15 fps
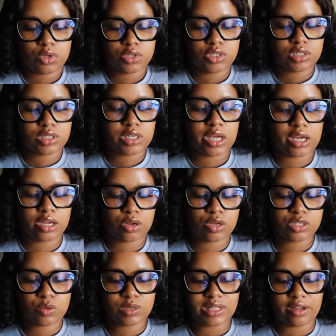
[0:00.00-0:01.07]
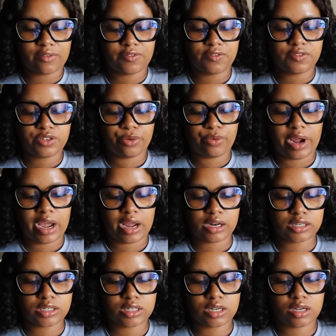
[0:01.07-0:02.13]
We'll just take it because it was like 50
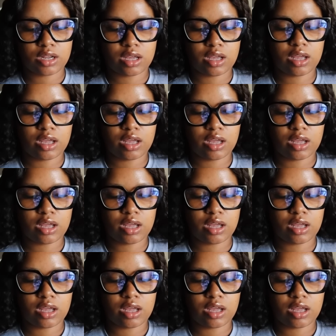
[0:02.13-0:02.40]
rand.